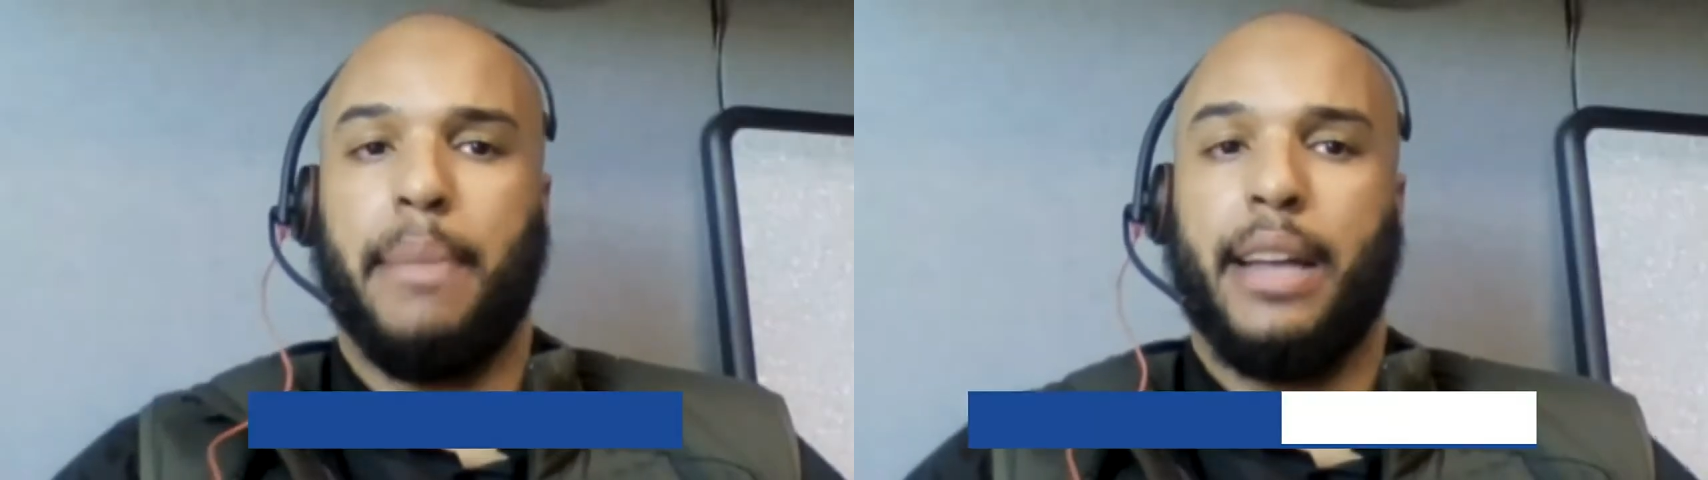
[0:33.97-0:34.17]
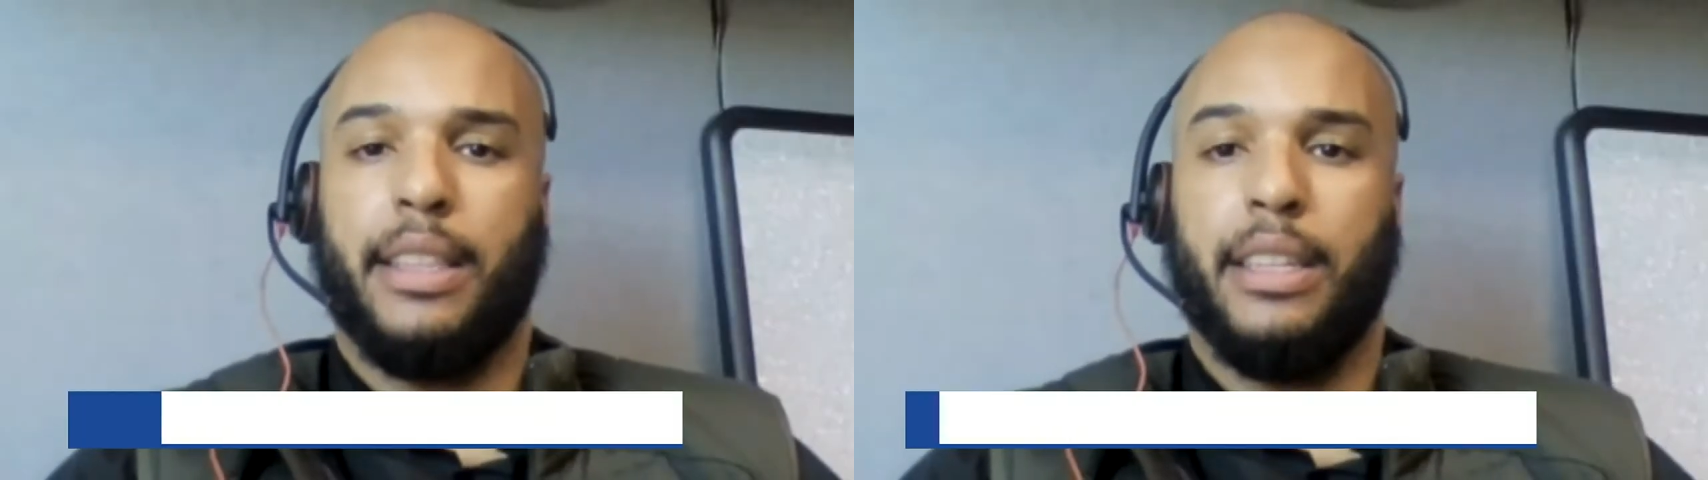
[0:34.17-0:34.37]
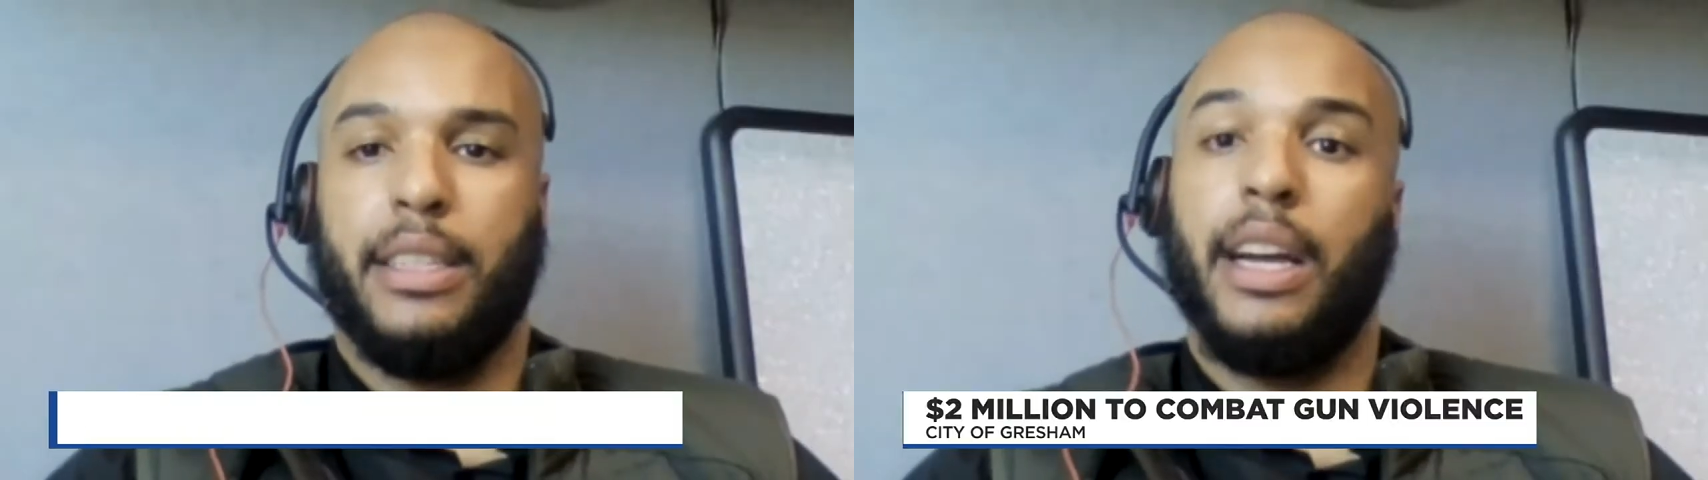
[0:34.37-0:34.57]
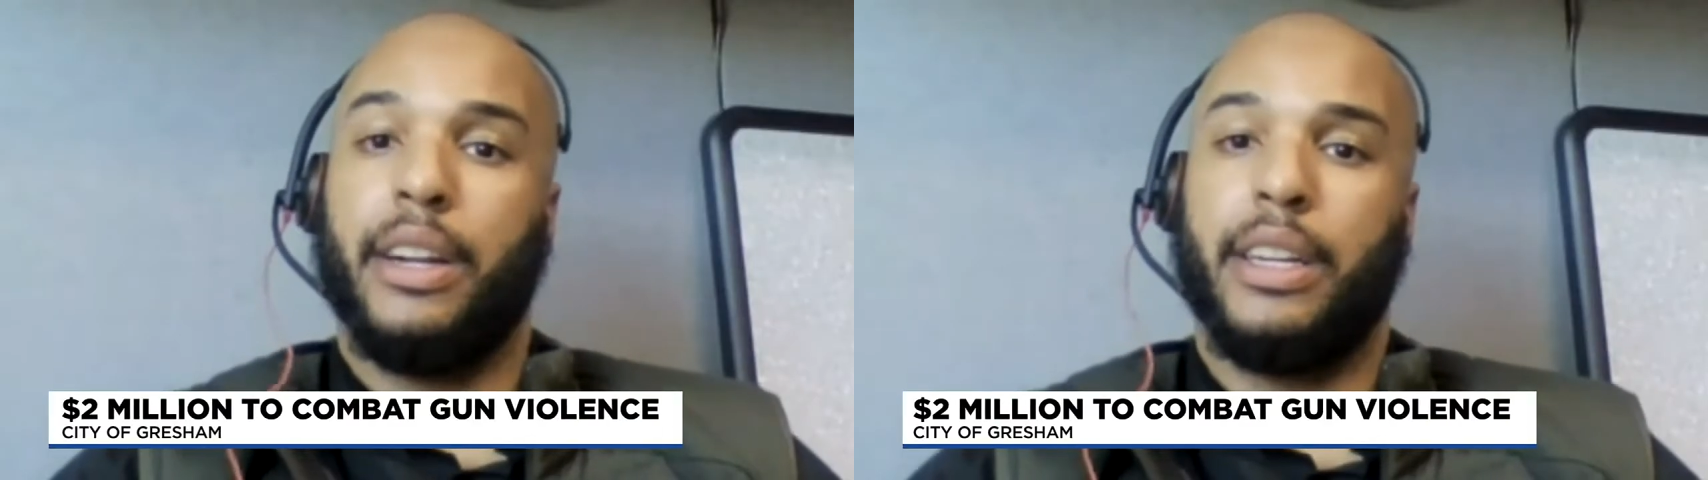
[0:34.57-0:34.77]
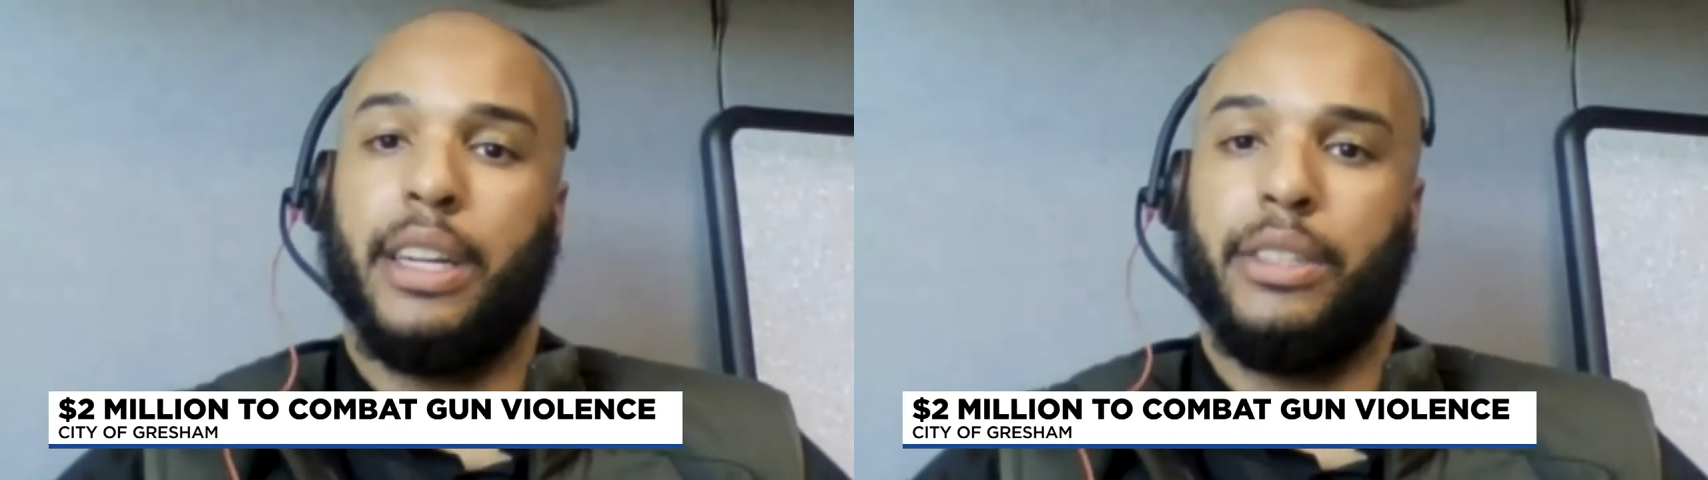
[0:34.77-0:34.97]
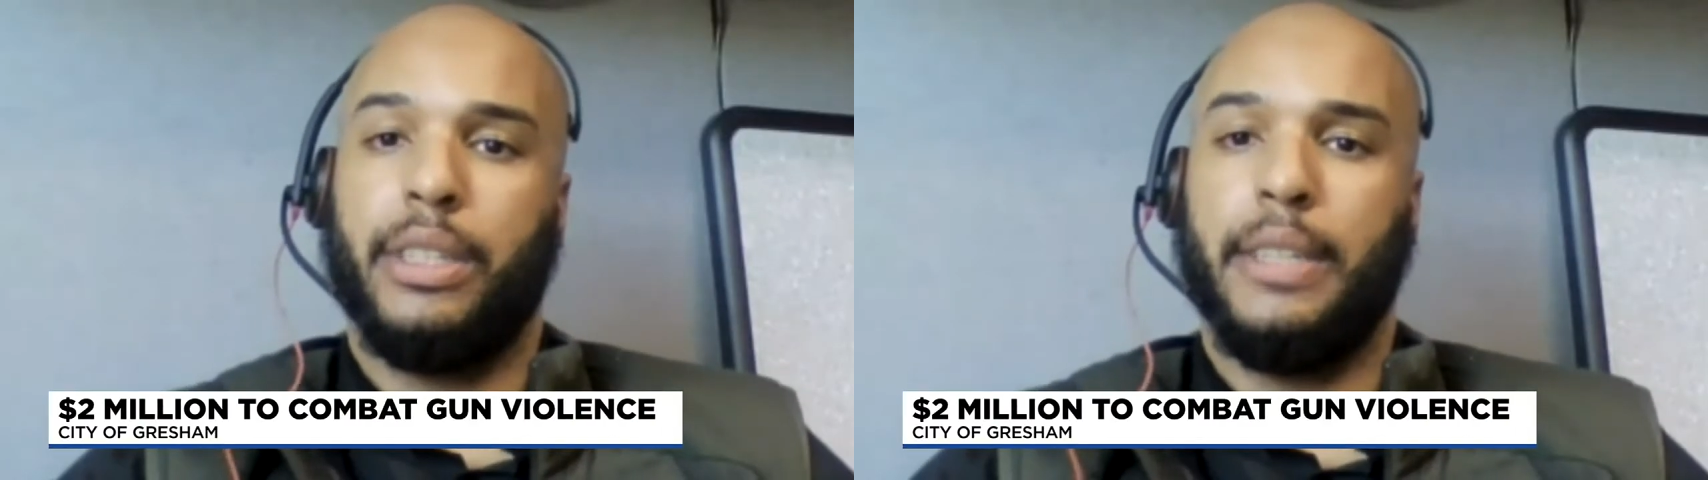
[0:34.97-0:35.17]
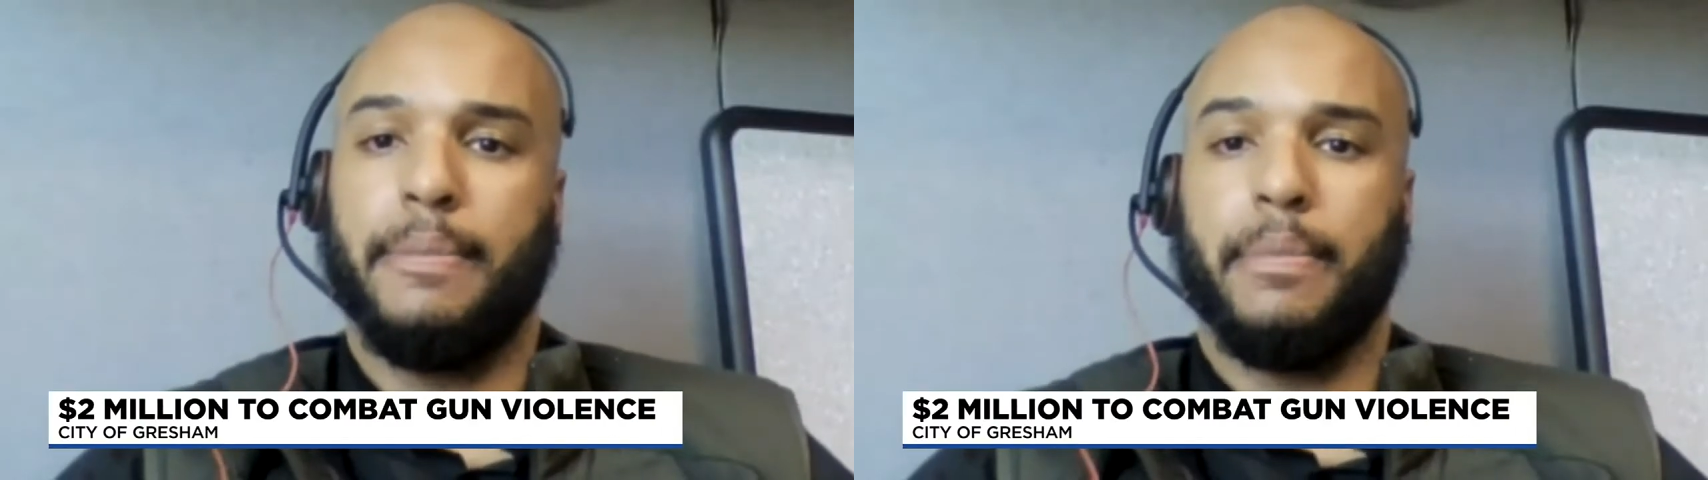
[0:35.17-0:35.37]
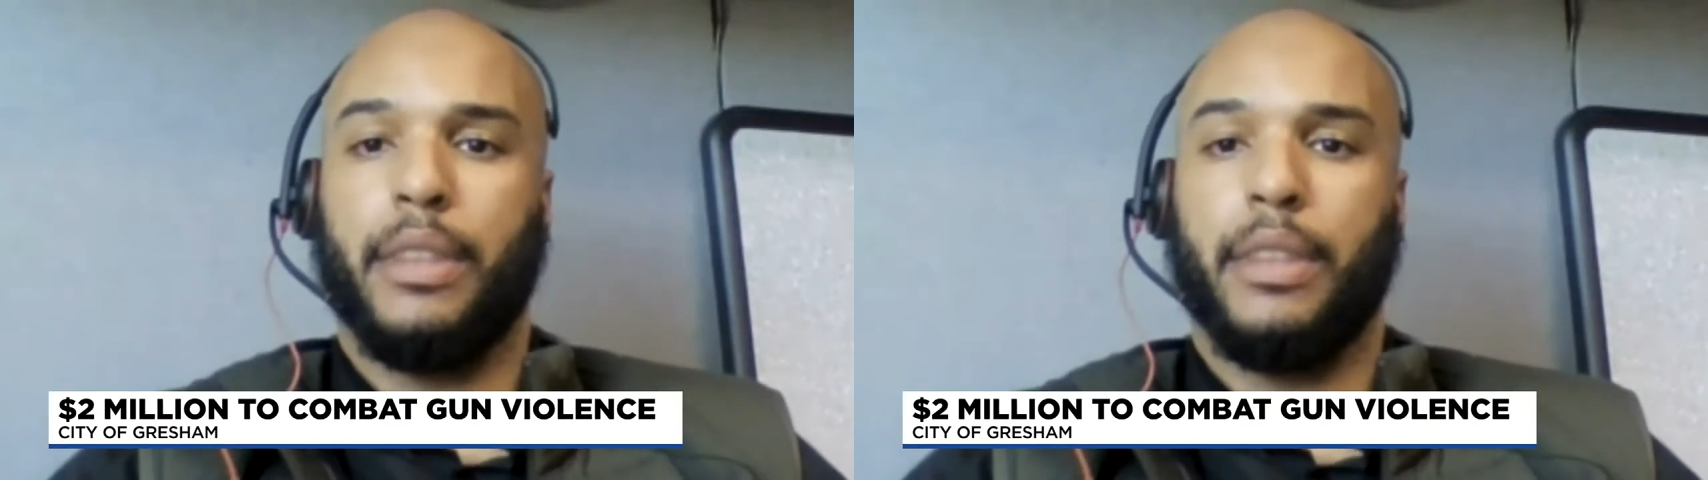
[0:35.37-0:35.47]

back the entire country,